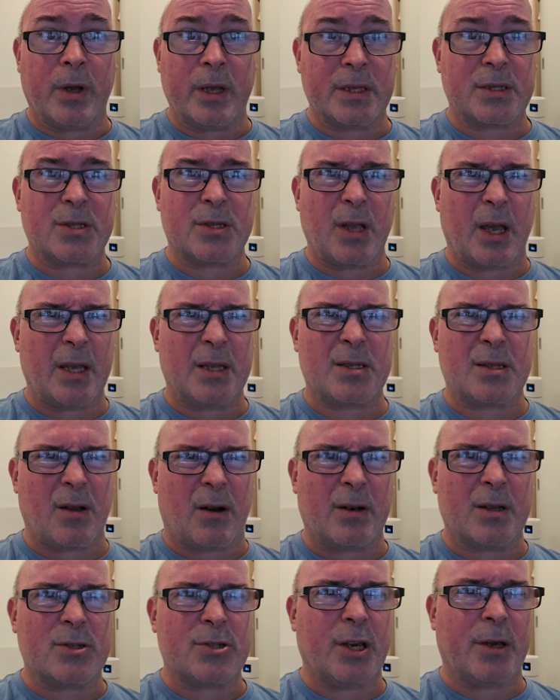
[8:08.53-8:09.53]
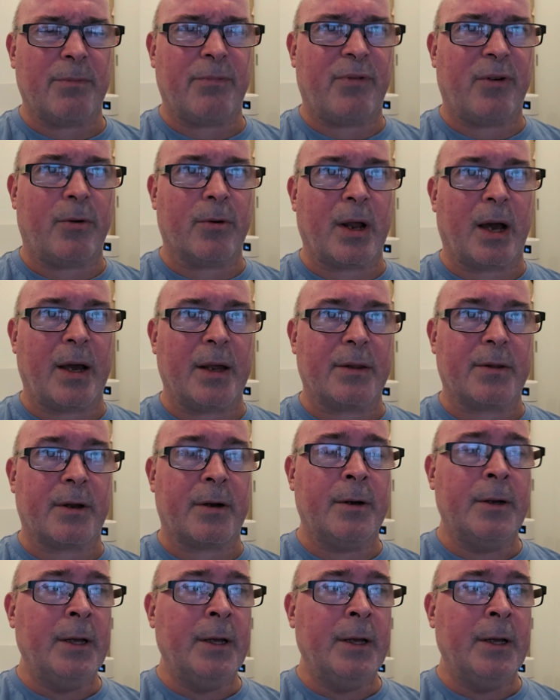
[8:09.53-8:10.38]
It's not a cheap phone either.